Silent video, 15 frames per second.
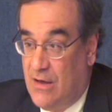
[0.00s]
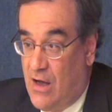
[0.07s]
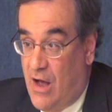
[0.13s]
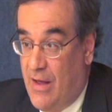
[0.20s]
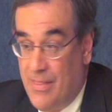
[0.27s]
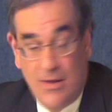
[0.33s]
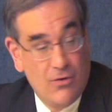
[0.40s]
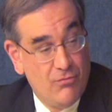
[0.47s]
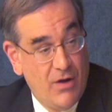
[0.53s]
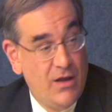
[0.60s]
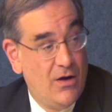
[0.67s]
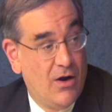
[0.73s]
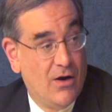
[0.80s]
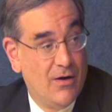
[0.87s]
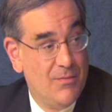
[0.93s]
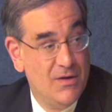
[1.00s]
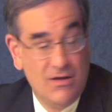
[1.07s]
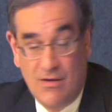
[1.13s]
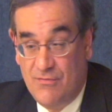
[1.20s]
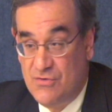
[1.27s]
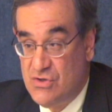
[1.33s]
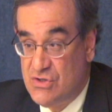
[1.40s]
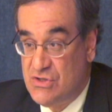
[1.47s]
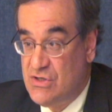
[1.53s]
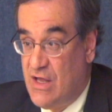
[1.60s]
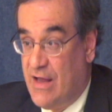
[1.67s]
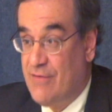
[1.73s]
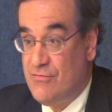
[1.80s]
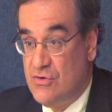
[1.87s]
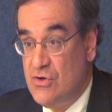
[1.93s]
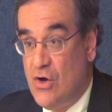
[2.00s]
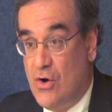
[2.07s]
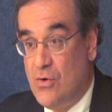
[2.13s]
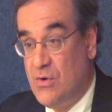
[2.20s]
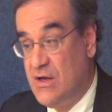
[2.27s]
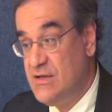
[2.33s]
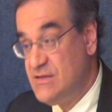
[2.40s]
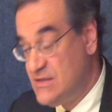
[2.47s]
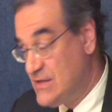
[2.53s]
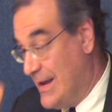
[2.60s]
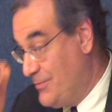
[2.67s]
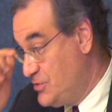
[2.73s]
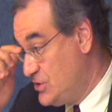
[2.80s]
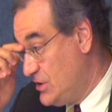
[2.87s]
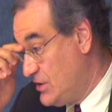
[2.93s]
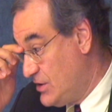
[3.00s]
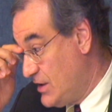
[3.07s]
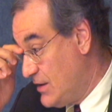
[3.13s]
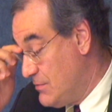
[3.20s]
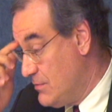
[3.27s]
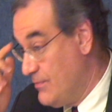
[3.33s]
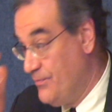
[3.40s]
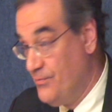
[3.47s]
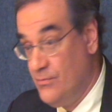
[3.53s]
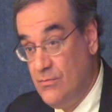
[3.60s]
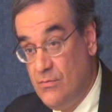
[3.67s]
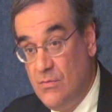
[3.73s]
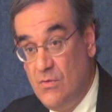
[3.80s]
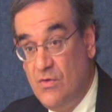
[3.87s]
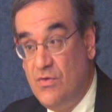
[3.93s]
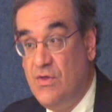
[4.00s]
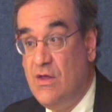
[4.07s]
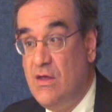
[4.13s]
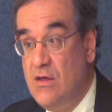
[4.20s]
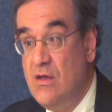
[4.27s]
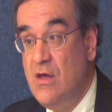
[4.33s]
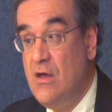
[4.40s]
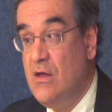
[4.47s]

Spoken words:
on their radar. I mean, they have no conception that the